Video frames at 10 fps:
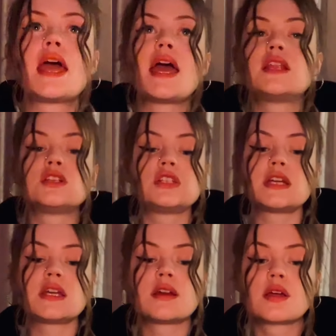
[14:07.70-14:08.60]
of
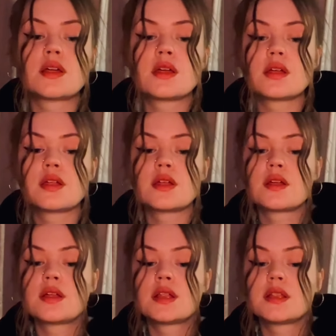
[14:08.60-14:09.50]
energy.
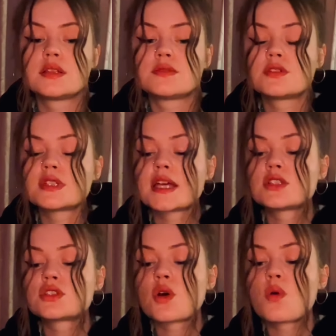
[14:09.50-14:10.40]
It feels like
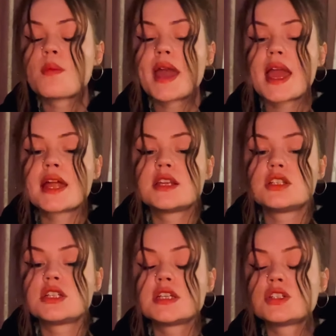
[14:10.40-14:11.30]
soulmate
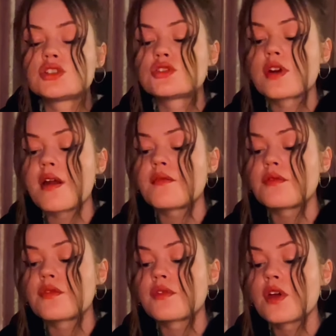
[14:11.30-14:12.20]
energy,
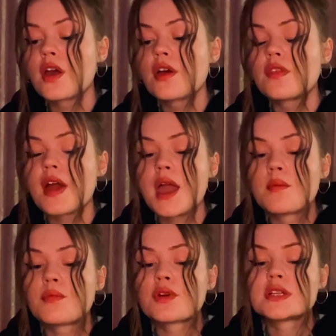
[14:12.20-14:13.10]
strength, the
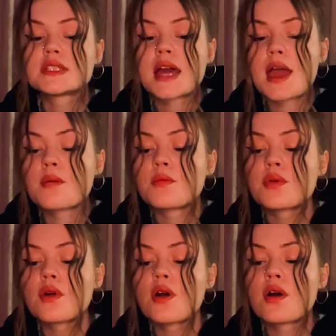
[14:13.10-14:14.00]
Empress, the
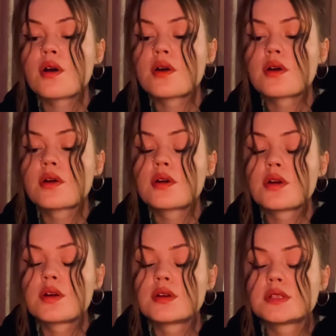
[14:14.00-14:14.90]
Emperor,
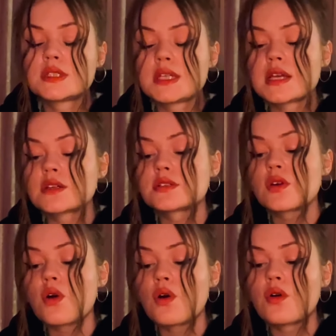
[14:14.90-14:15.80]
Six
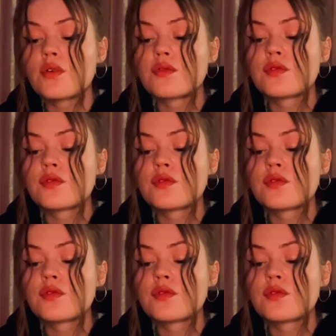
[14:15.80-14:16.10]
of